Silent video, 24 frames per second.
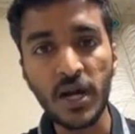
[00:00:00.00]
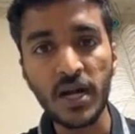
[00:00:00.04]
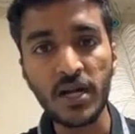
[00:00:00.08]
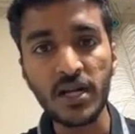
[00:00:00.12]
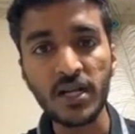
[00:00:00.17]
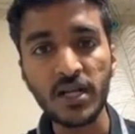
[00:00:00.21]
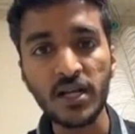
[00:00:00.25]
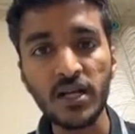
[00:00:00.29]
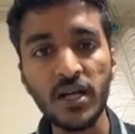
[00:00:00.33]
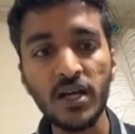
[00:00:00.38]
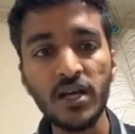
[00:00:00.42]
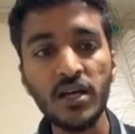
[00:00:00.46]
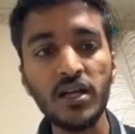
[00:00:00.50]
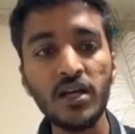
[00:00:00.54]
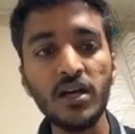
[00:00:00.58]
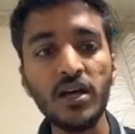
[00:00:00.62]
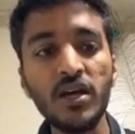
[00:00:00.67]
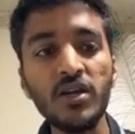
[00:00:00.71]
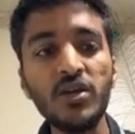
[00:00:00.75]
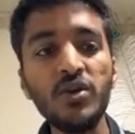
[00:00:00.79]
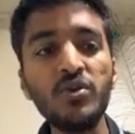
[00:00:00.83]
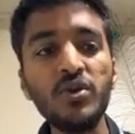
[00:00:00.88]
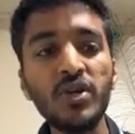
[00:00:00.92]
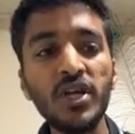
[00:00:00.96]
But
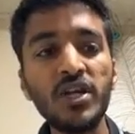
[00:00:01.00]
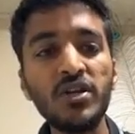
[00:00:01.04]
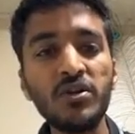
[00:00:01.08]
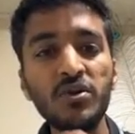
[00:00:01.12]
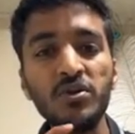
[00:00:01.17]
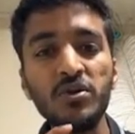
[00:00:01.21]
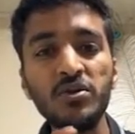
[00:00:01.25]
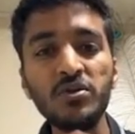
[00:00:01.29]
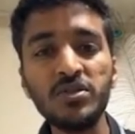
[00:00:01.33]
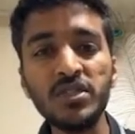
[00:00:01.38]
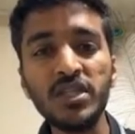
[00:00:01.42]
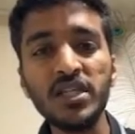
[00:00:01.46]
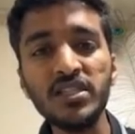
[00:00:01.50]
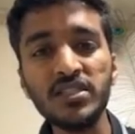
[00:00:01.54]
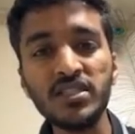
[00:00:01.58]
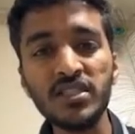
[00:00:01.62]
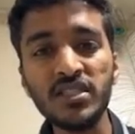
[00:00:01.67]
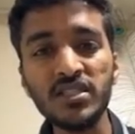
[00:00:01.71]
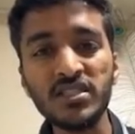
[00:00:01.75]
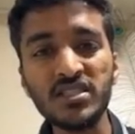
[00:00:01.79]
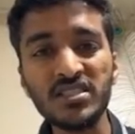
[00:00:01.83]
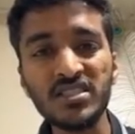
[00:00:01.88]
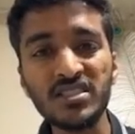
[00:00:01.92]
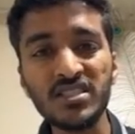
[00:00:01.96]
you need to do
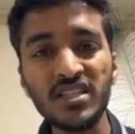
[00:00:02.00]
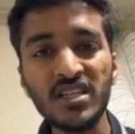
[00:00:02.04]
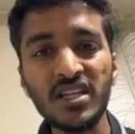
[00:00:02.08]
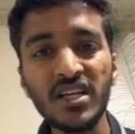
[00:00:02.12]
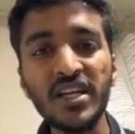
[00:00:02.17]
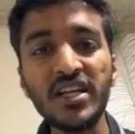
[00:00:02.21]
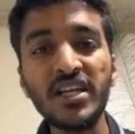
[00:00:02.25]
thesis.